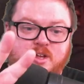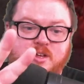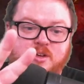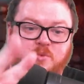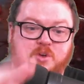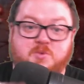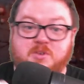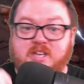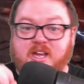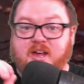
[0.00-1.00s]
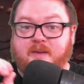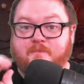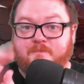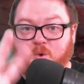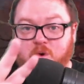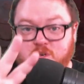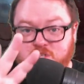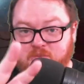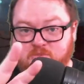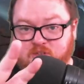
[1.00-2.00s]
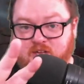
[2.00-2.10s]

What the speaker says: which would take up 4 gem slots.